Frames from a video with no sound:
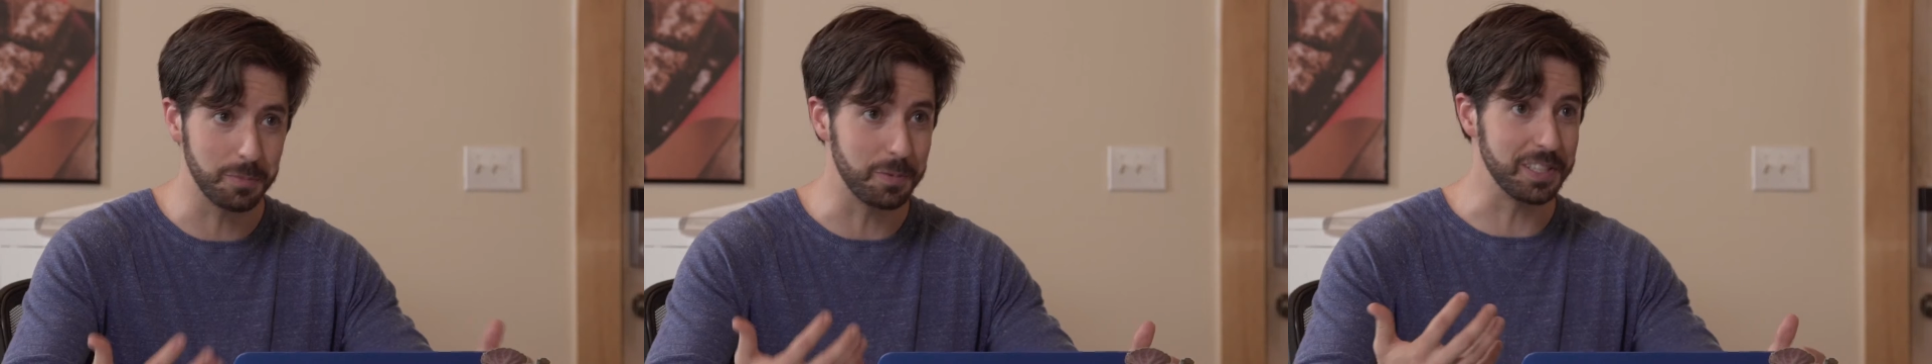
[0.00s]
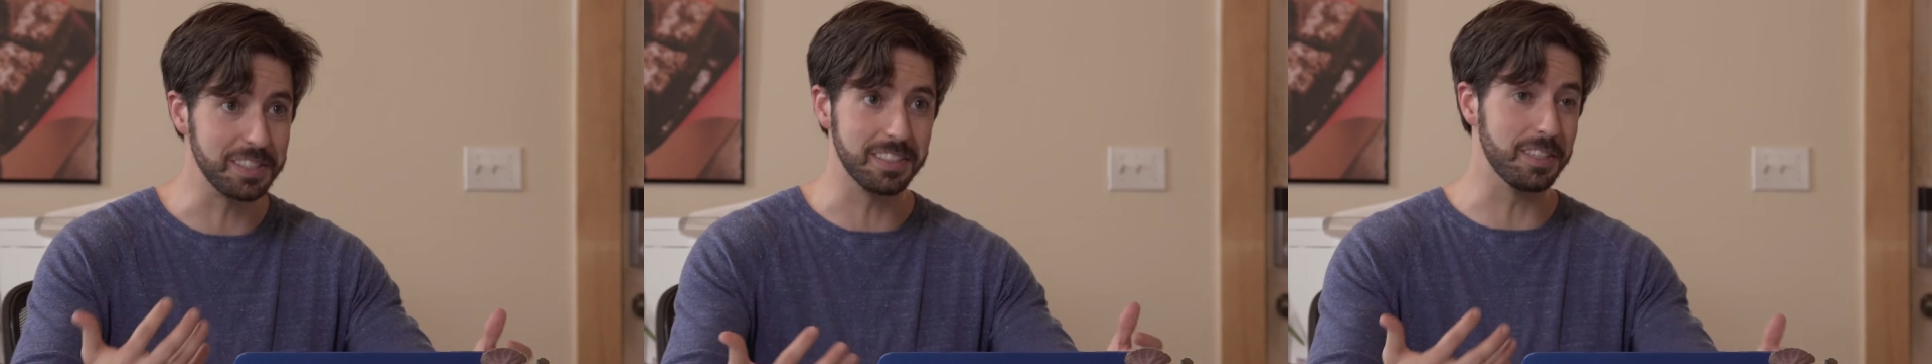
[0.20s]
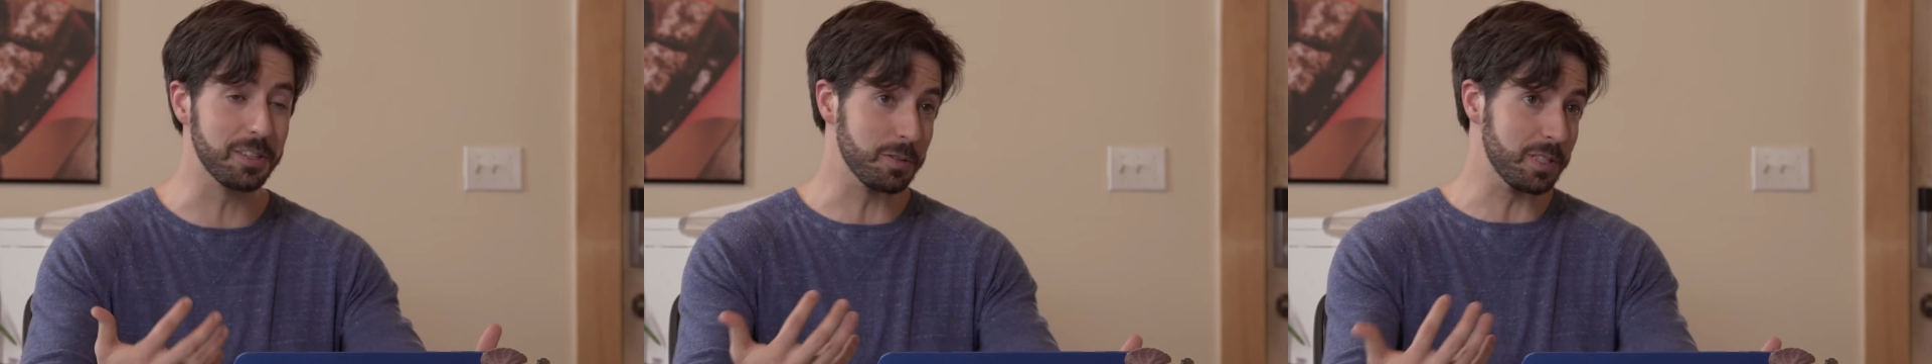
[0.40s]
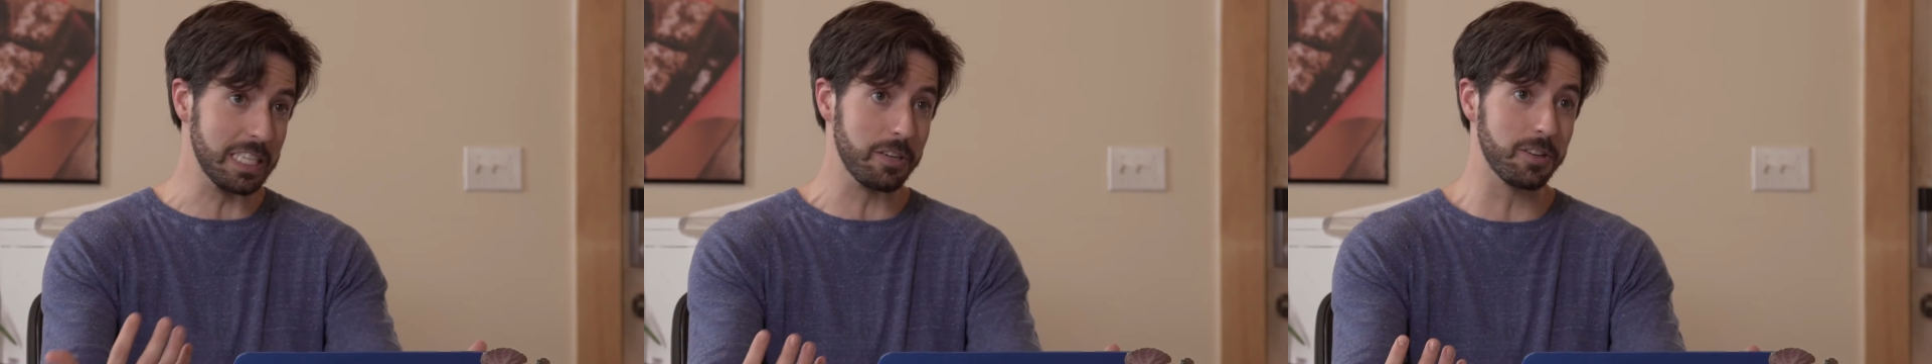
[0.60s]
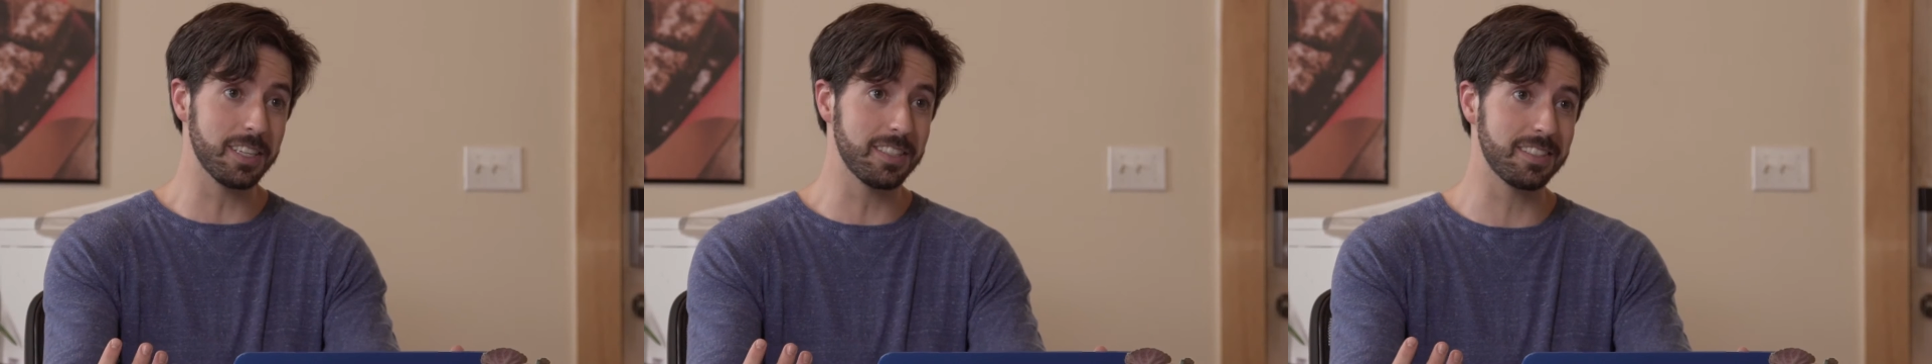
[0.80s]
something, you know,
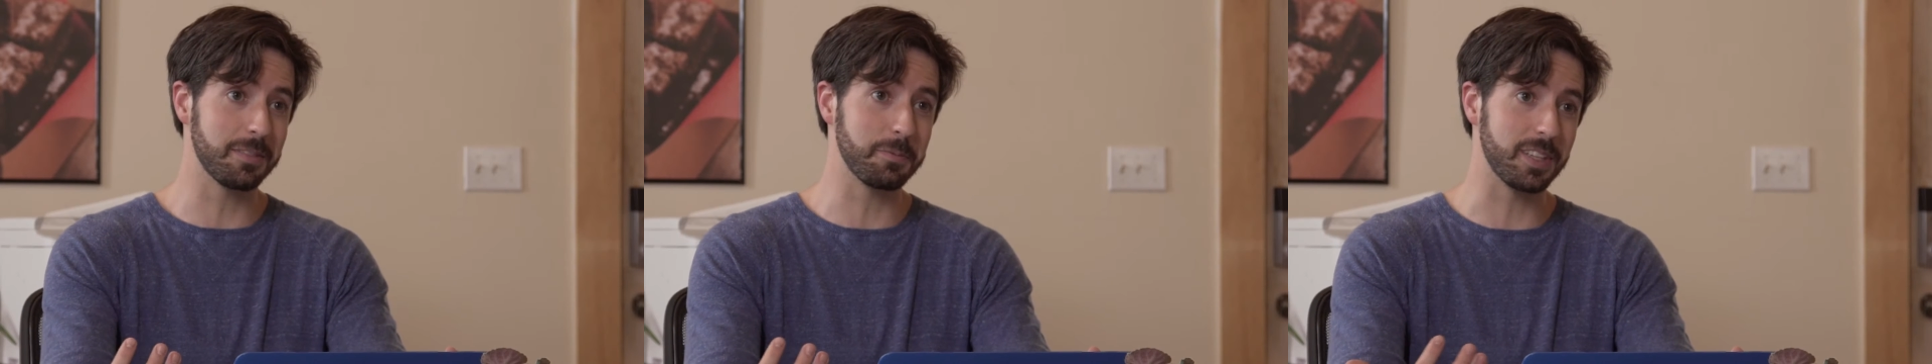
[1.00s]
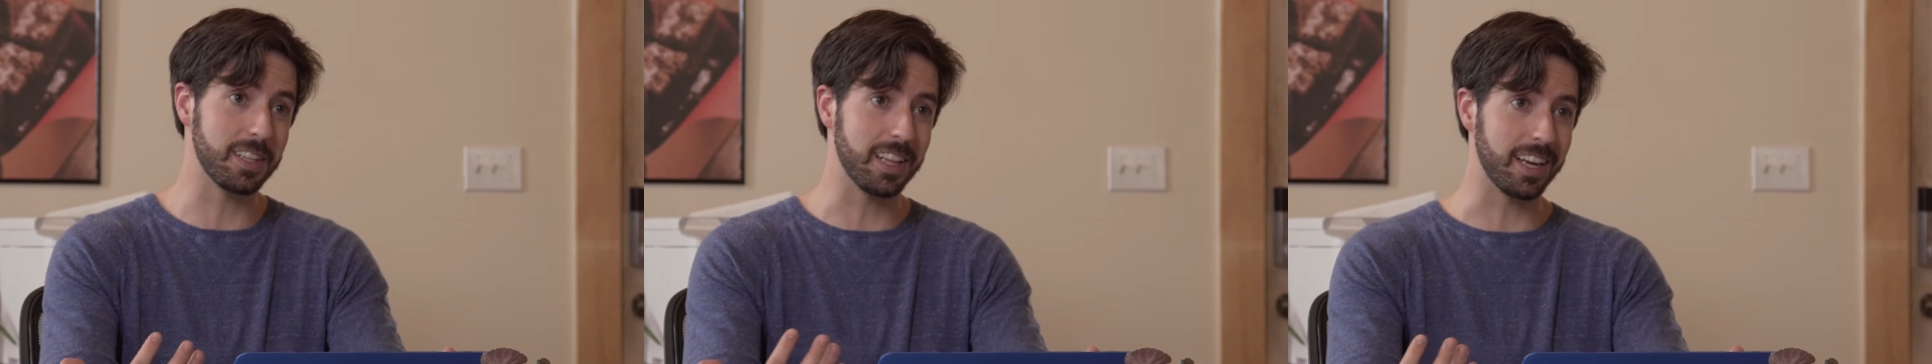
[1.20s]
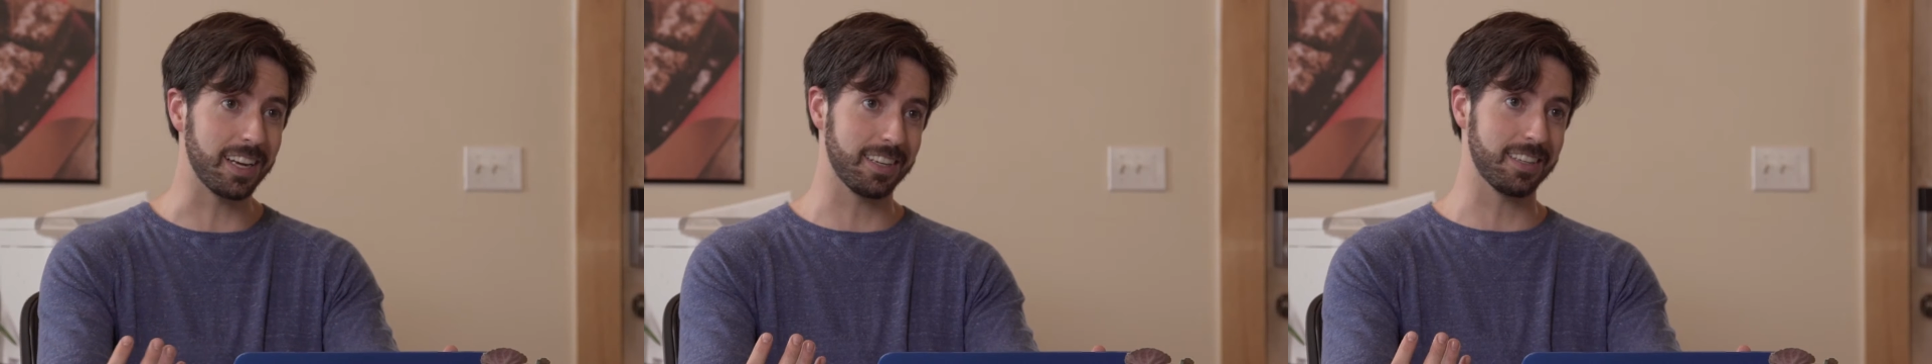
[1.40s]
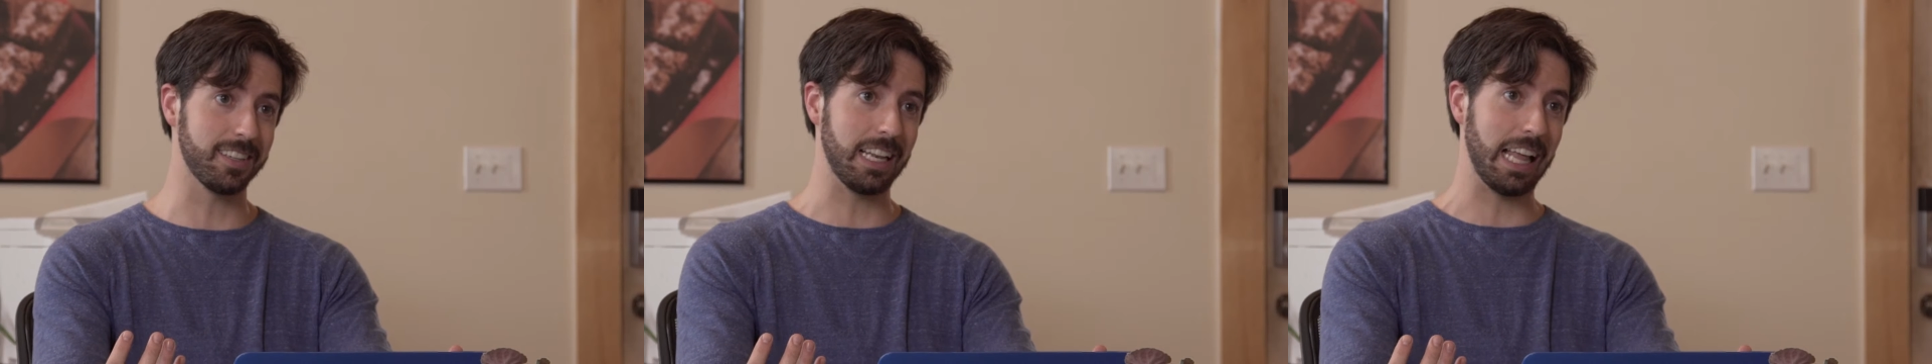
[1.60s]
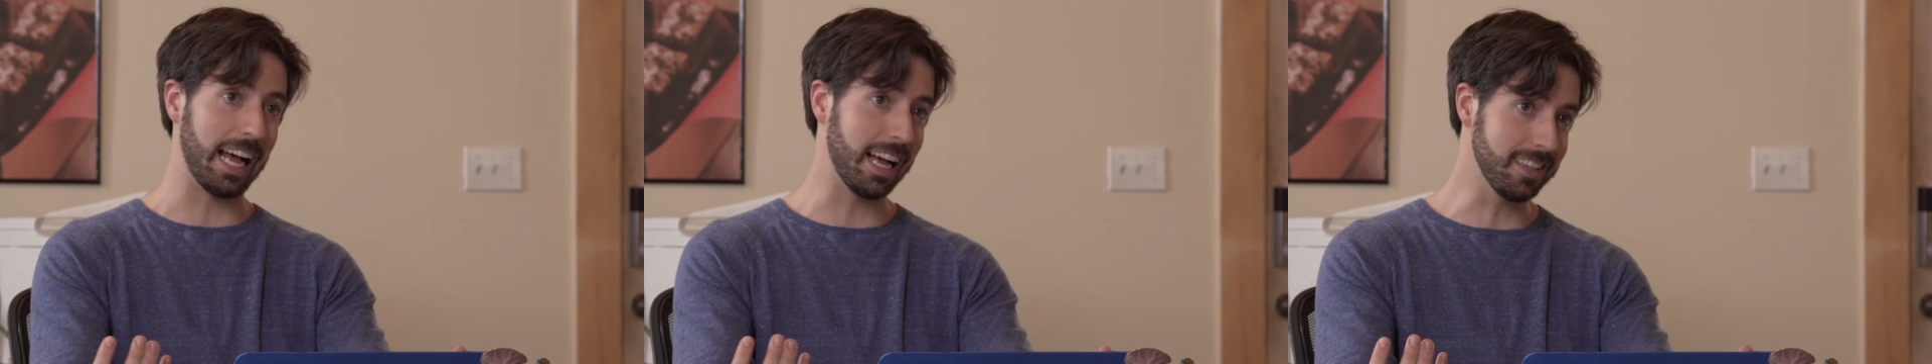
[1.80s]
serious, something that
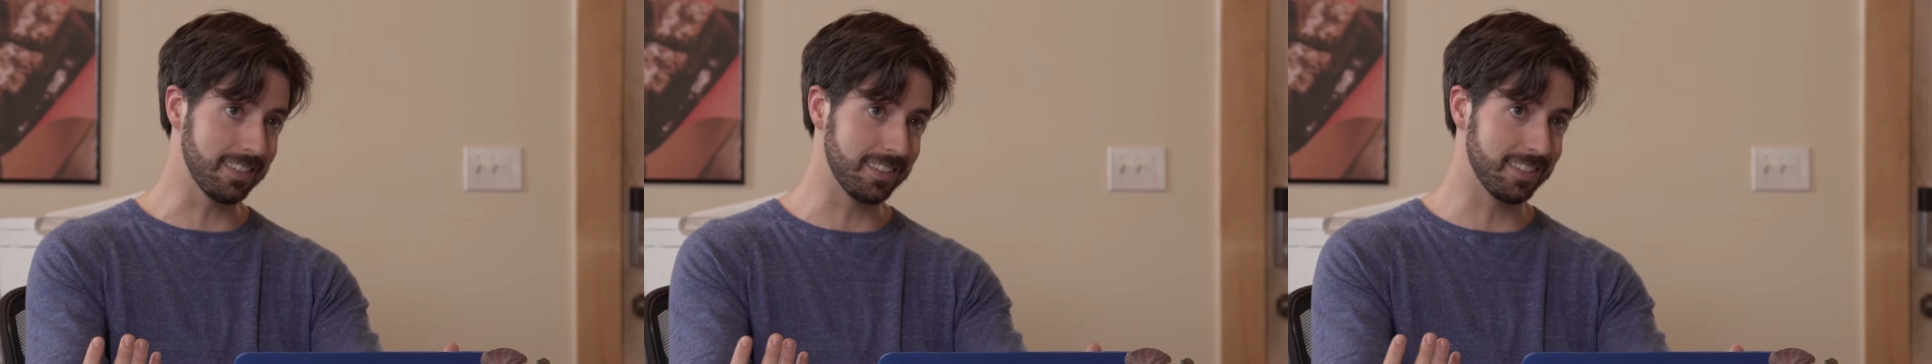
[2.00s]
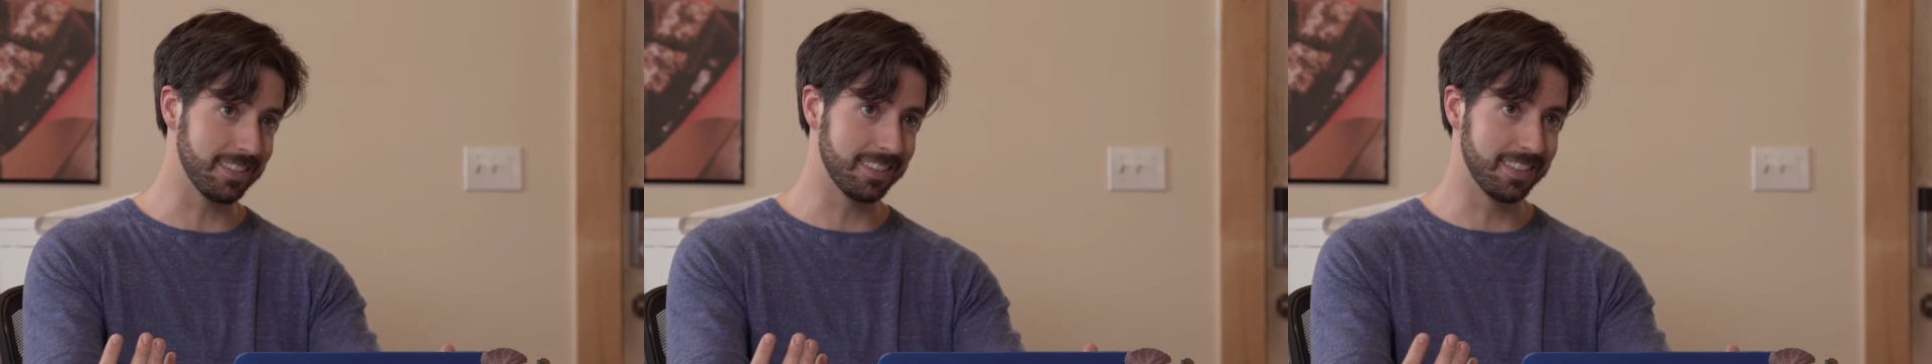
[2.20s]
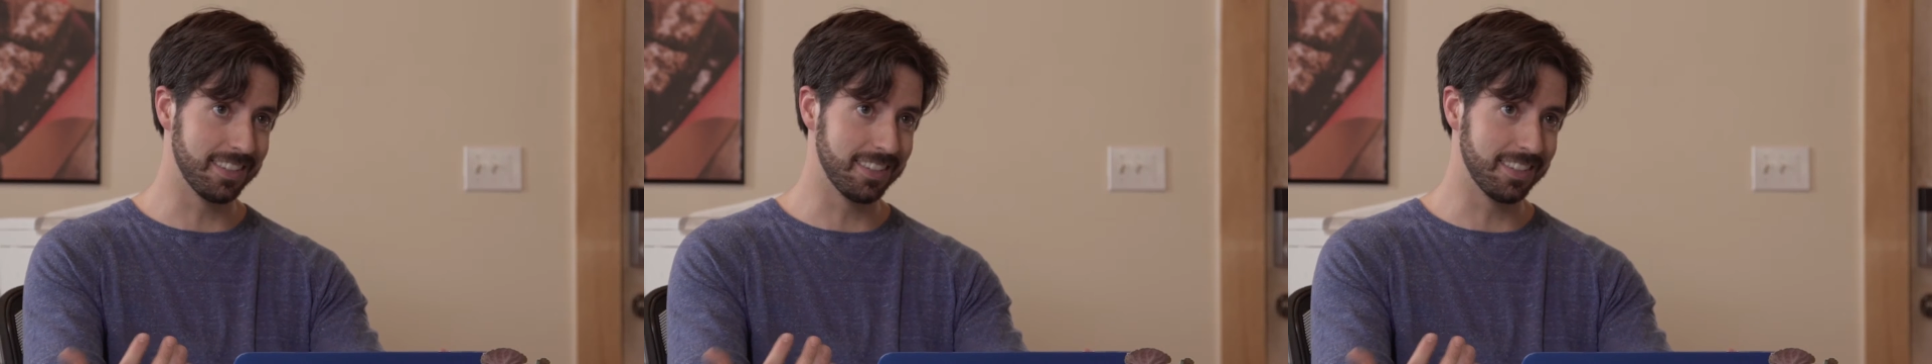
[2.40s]
could last?